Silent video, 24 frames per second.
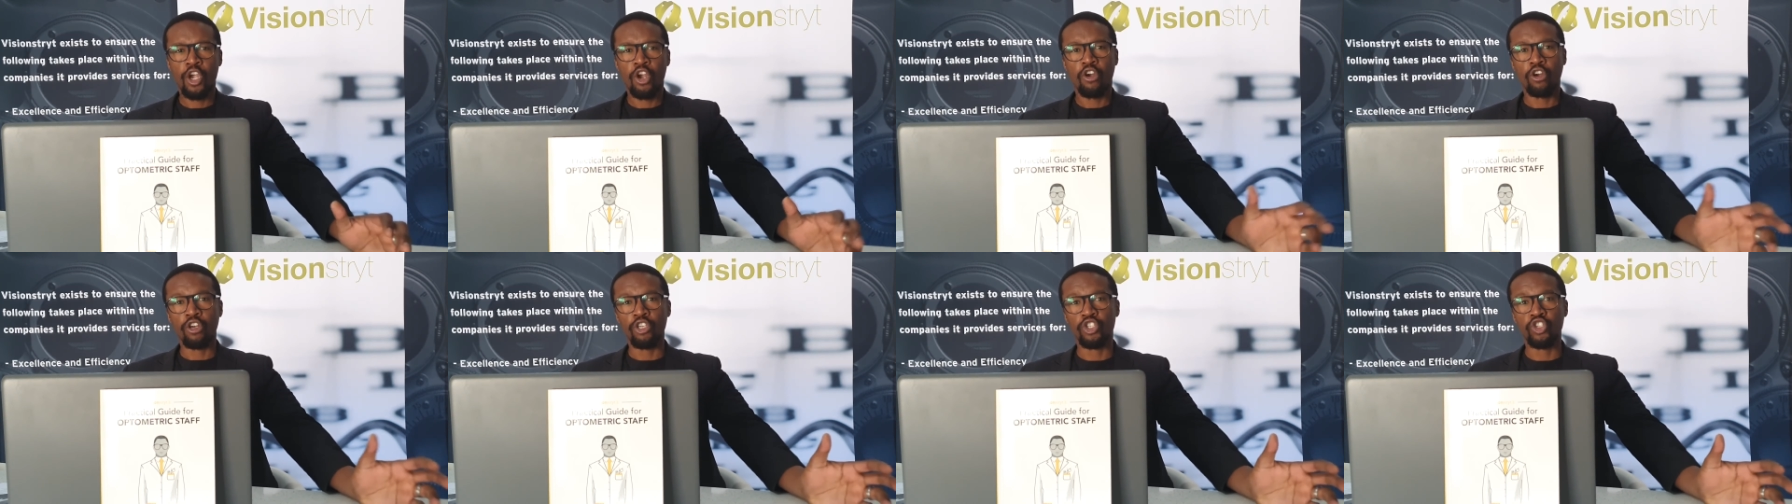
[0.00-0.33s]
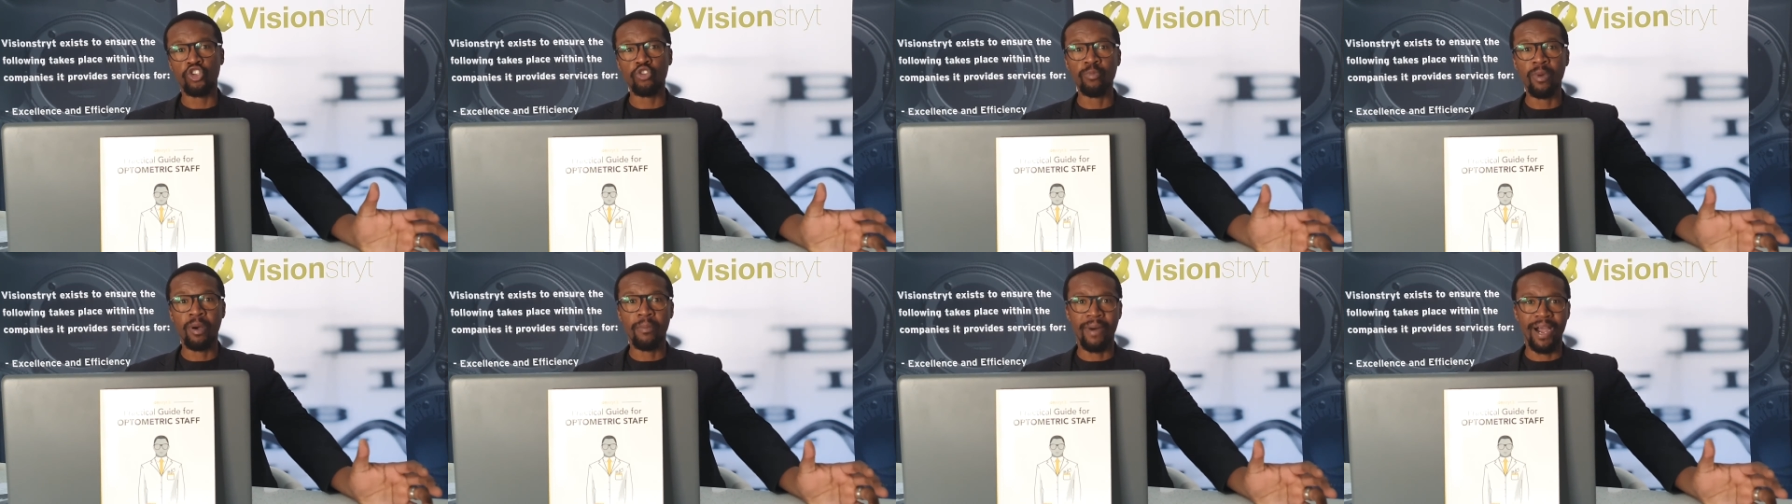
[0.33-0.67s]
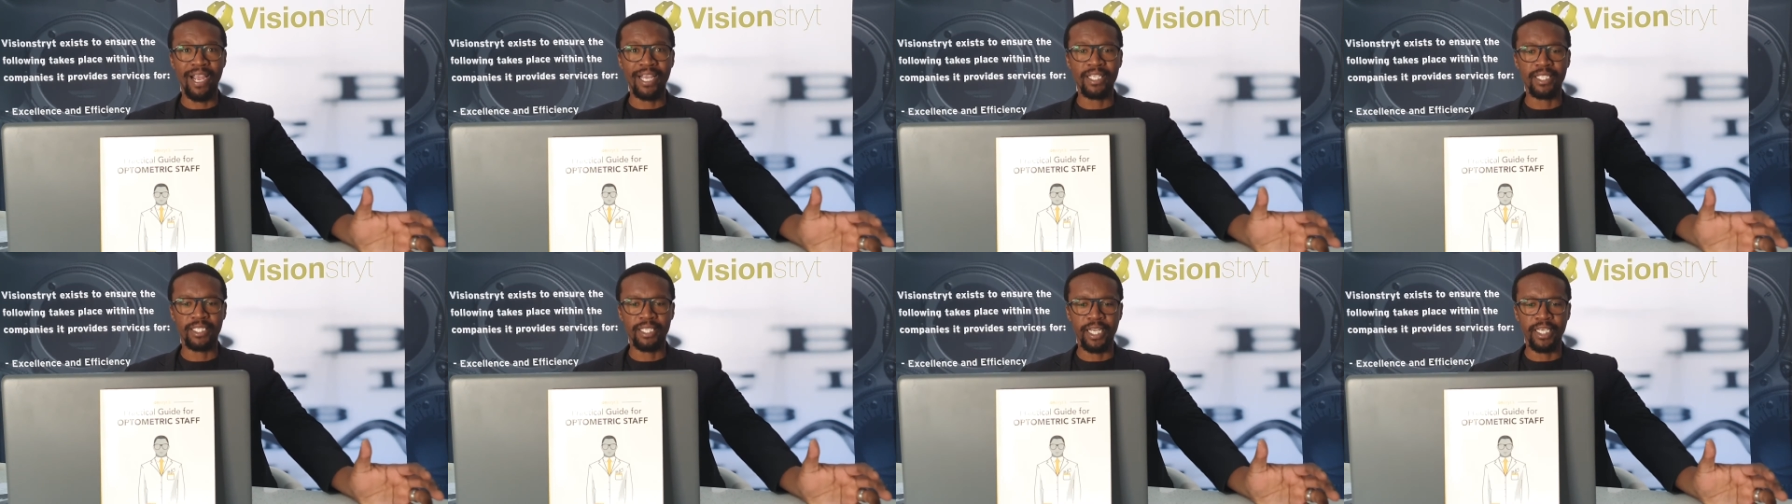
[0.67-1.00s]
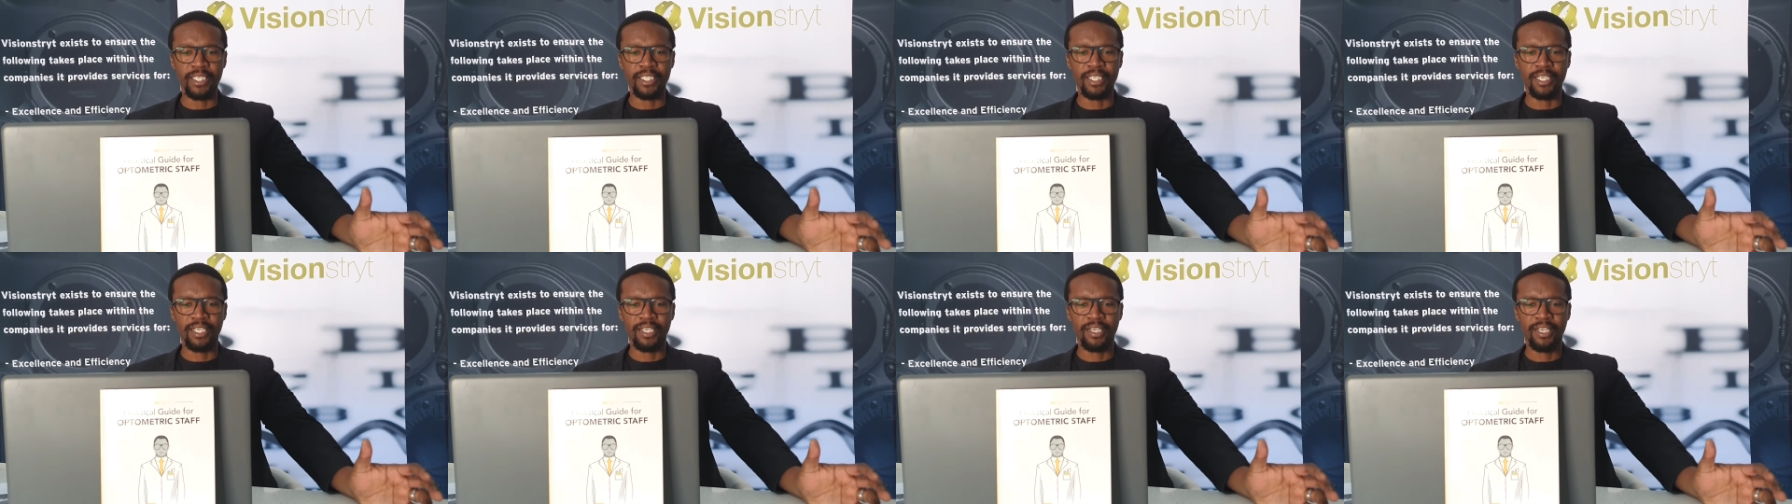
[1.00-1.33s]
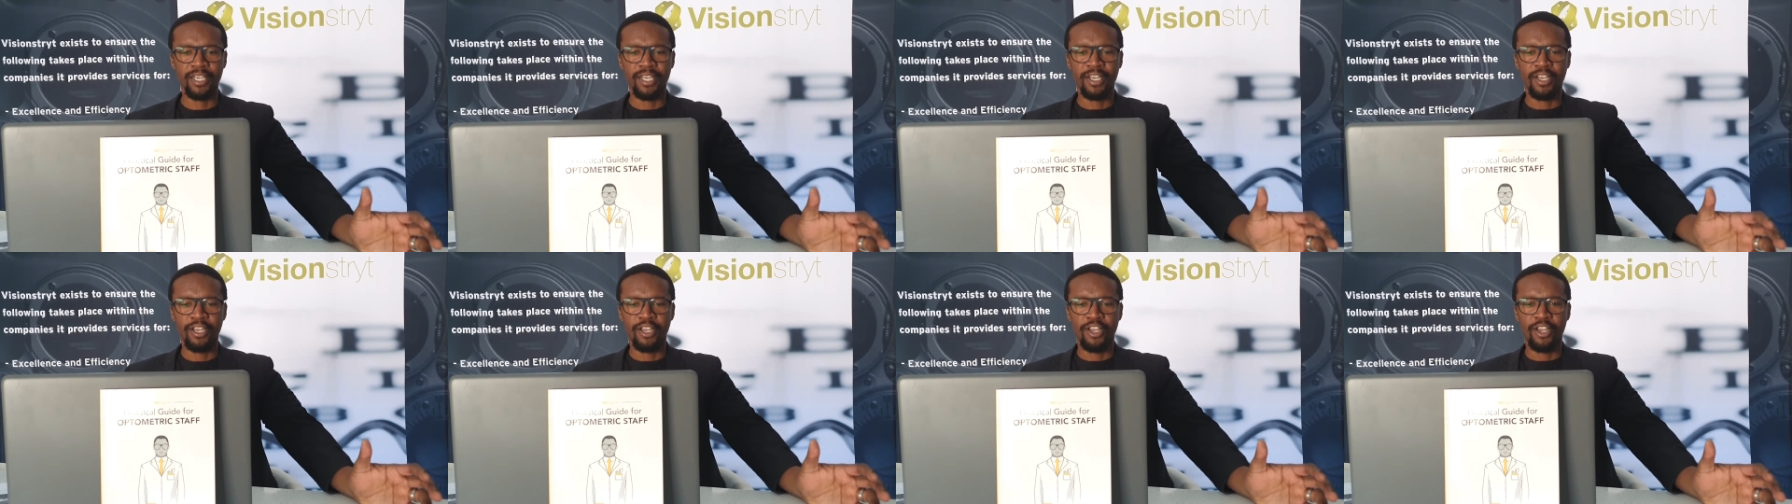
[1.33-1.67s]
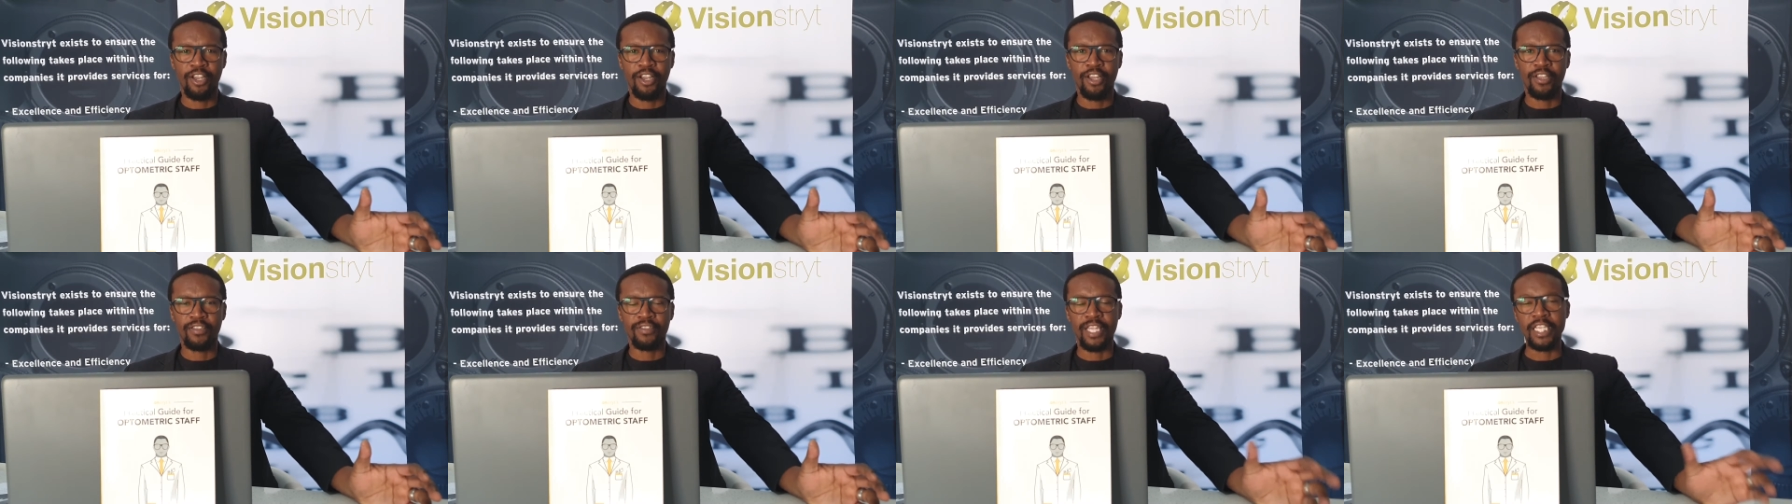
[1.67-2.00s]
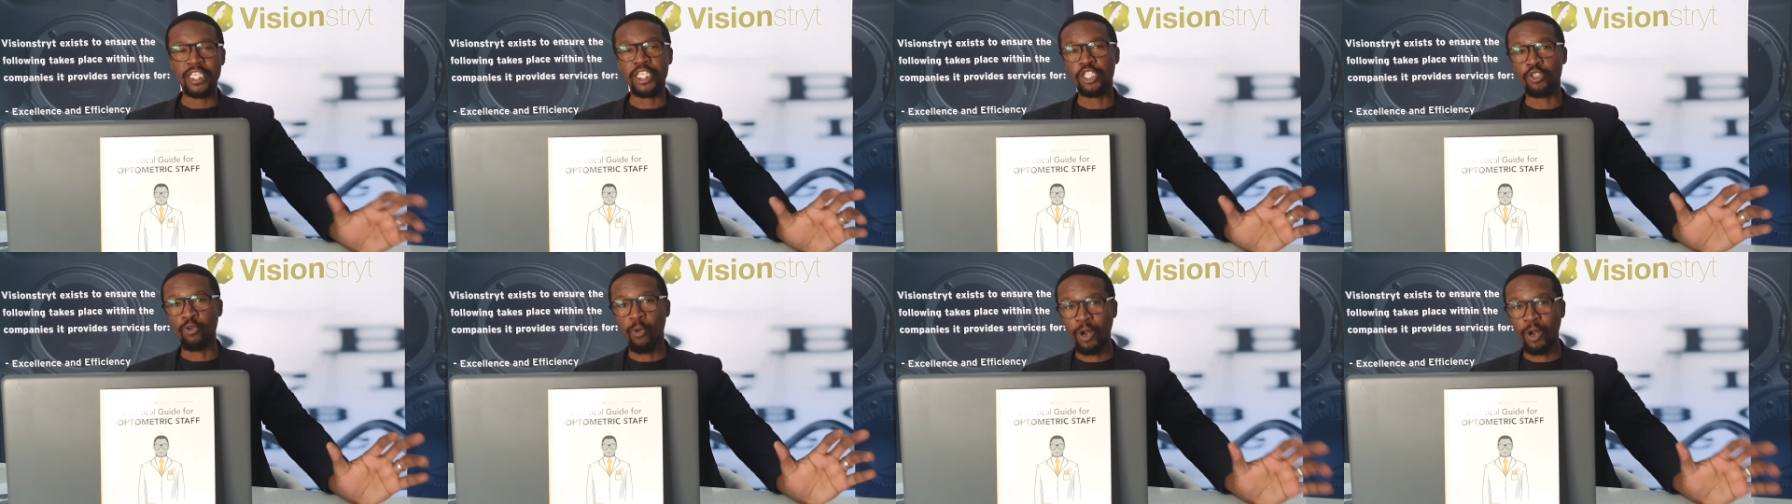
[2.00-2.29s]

Consumer mindset. This is